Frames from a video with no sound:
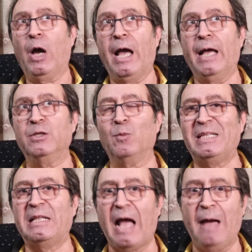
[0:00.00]
and
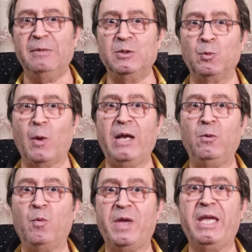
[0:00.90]
what had happened
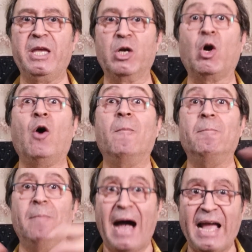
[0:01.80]
when we
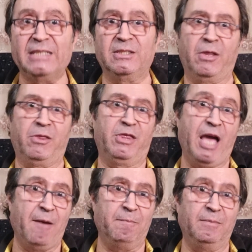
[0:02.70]
combined
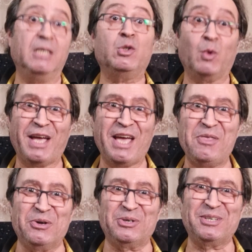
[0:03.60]
them
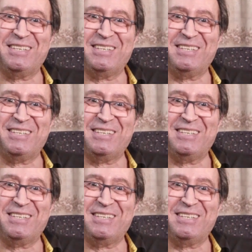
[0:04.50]
together.